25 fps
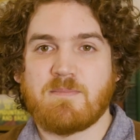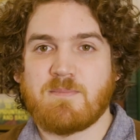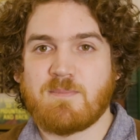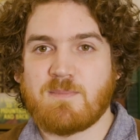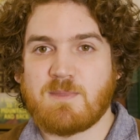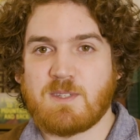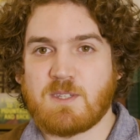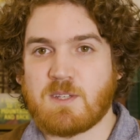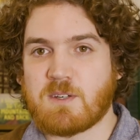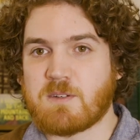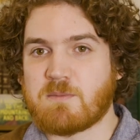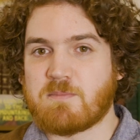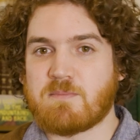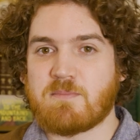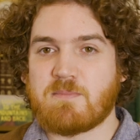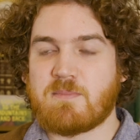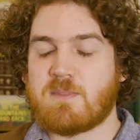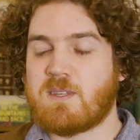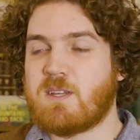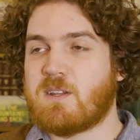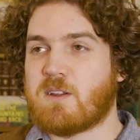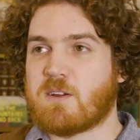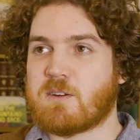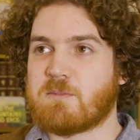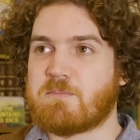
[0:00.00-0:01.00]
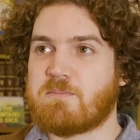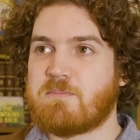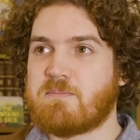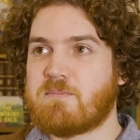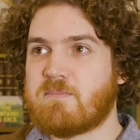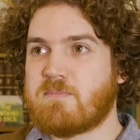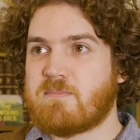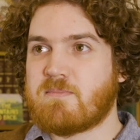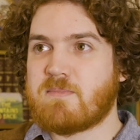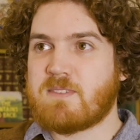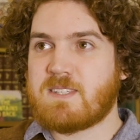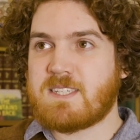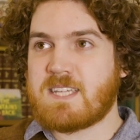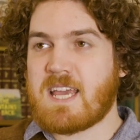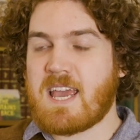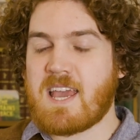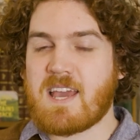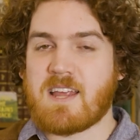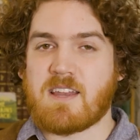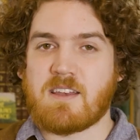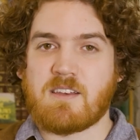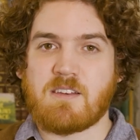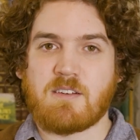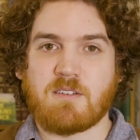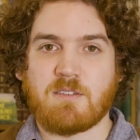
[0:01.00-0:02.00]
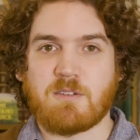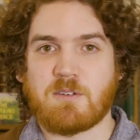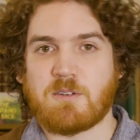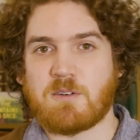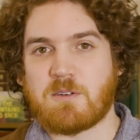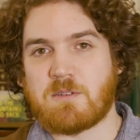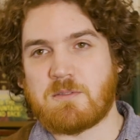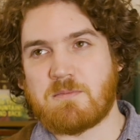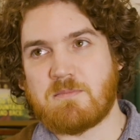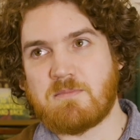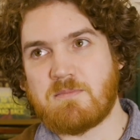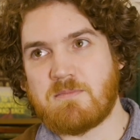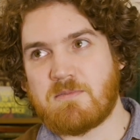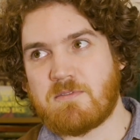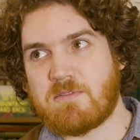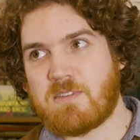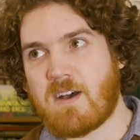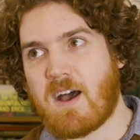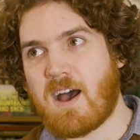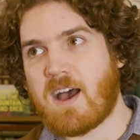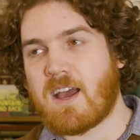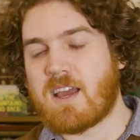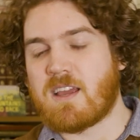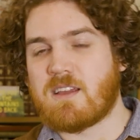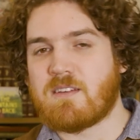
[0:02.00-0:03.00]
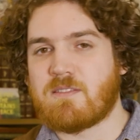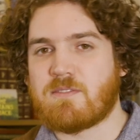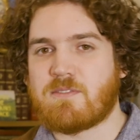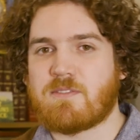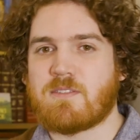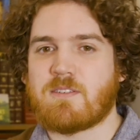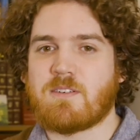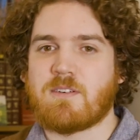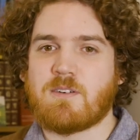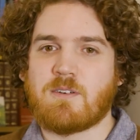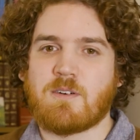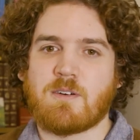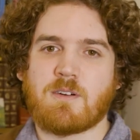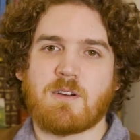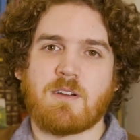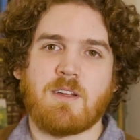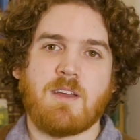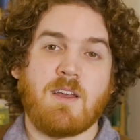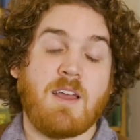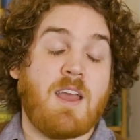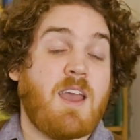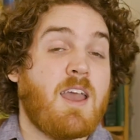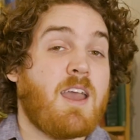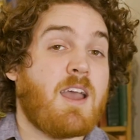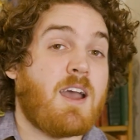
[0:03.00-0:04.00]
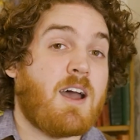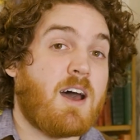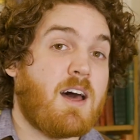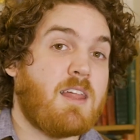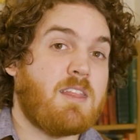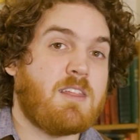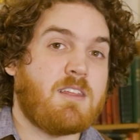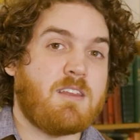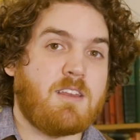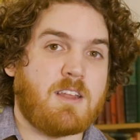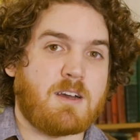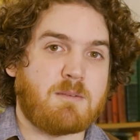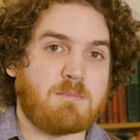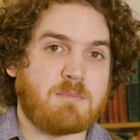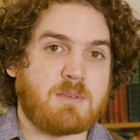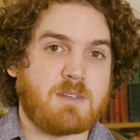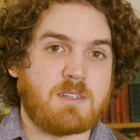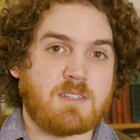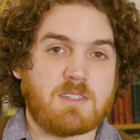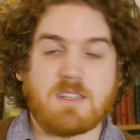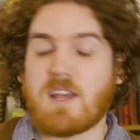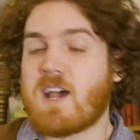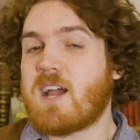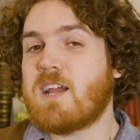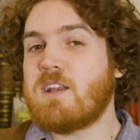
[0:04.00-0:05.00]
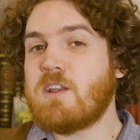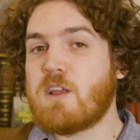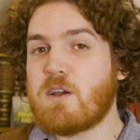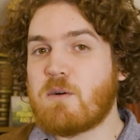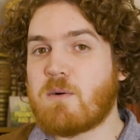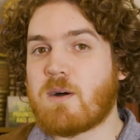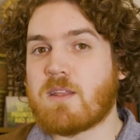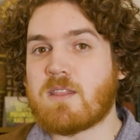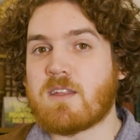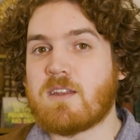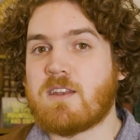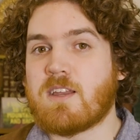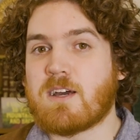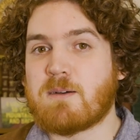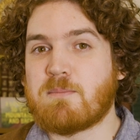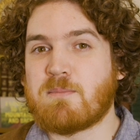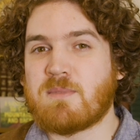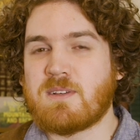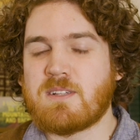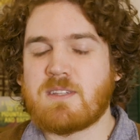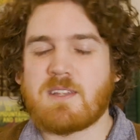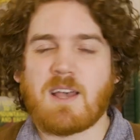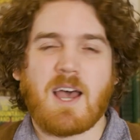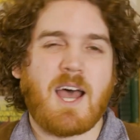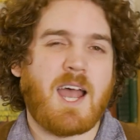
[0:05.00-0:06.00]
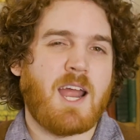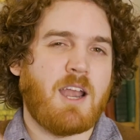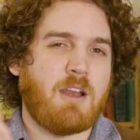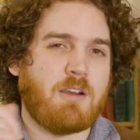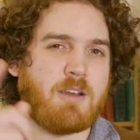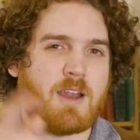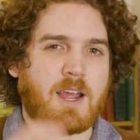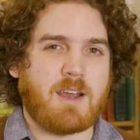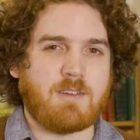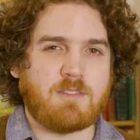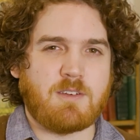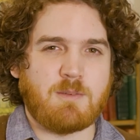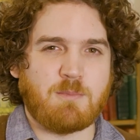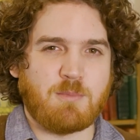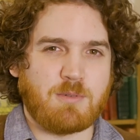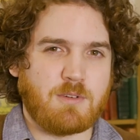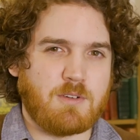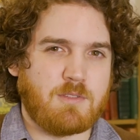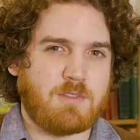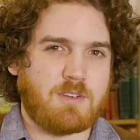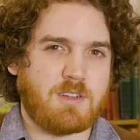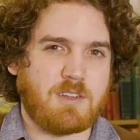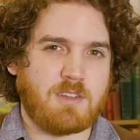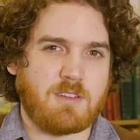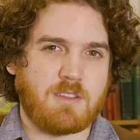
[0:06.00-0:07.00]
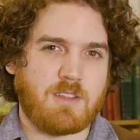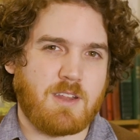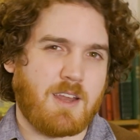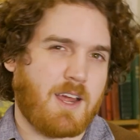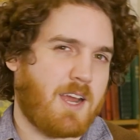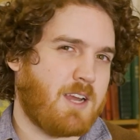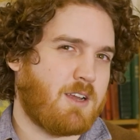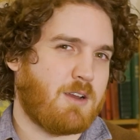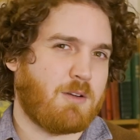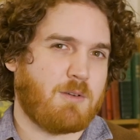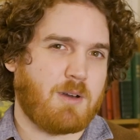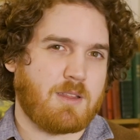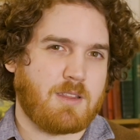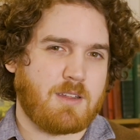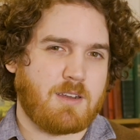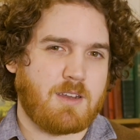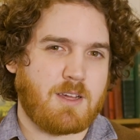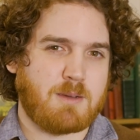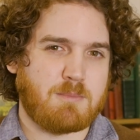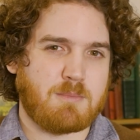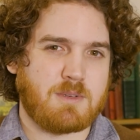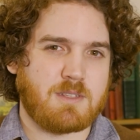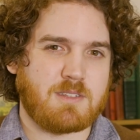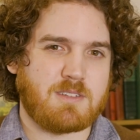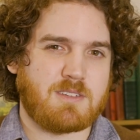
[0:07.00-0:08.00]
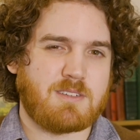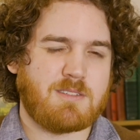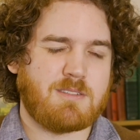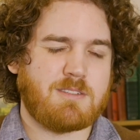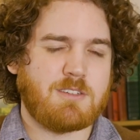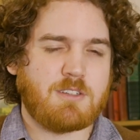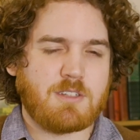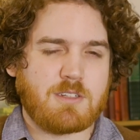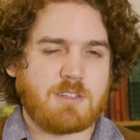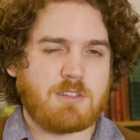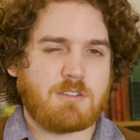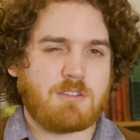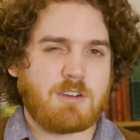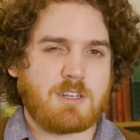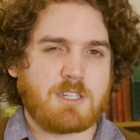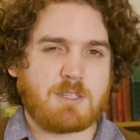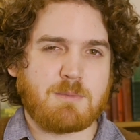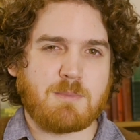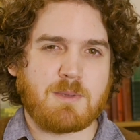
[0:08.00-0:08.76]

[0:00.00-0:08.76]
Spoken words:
So, 10 or 5 or other numbers. I know other numbers. I don't have to prove to you that I know other numbers. Just trust